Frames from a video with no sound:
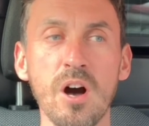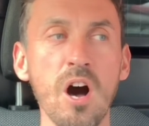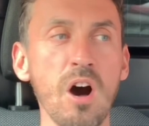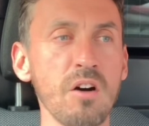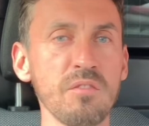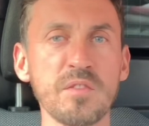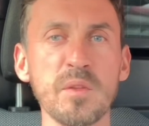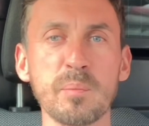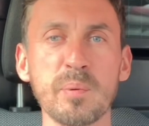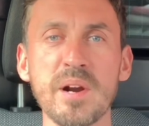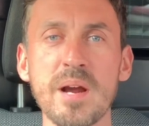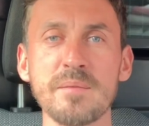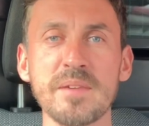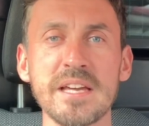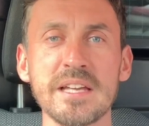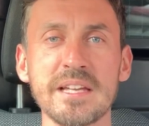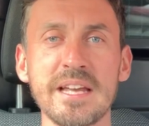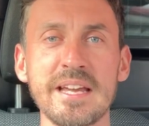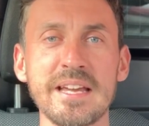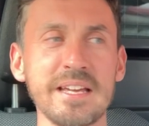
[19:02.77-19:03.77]
of the
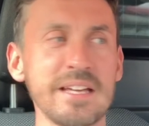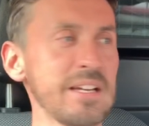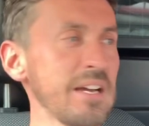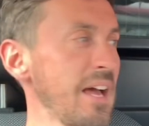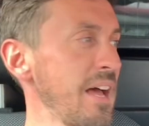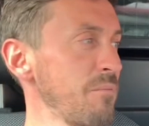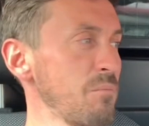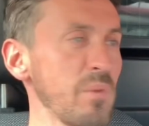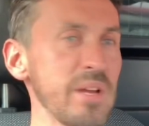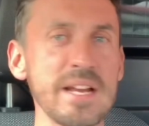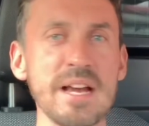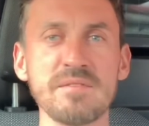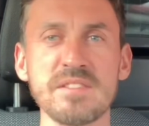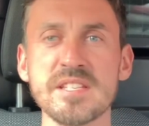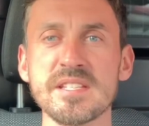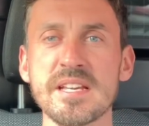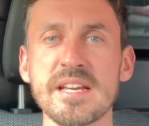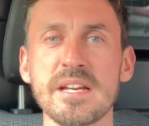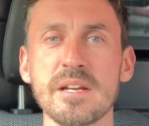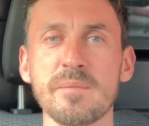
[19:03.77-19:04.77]
Premier League and we never
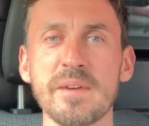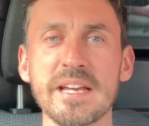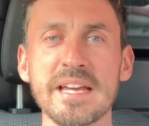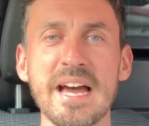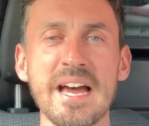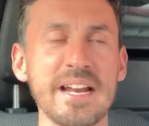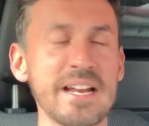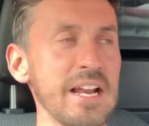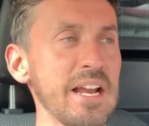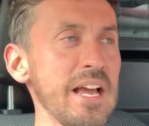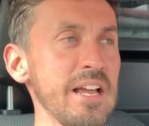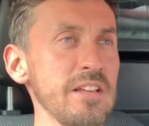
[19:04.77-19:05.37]
seen him again.